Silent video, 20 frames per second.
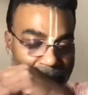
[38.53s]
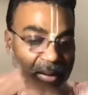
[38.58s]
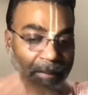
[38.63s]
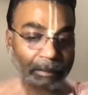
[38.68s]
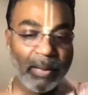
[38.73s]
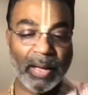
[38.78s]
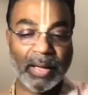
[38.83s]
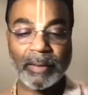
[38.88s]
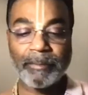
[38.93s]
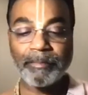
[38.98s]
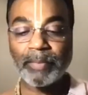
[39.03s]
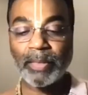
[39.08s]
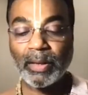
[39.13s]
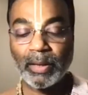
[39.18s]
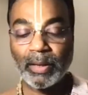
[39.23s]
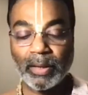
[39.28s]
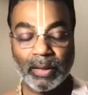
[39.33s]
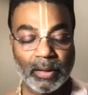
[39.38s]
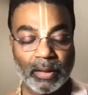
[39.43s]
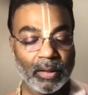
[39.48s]
by
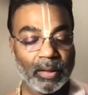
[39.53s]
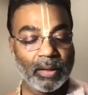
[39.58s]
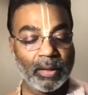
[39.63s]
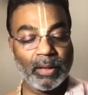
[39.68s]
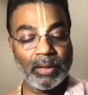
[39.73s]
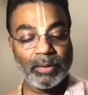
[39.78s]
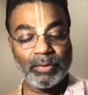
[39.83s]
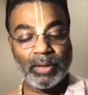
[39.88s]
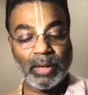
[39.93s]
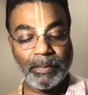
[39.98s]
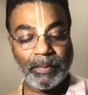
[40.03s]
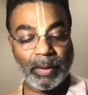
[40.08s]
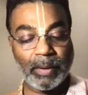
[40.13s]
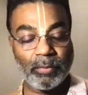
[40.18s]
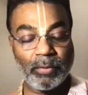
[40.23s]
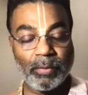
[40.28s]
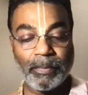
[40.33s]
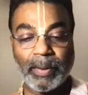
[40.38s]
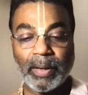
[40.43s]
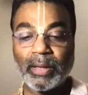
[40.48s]
Srila
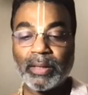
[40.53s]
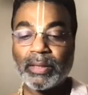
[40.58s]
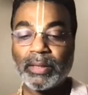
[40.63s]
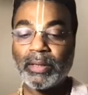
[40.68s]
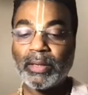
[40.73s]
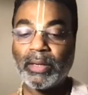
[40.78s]
Prabhupada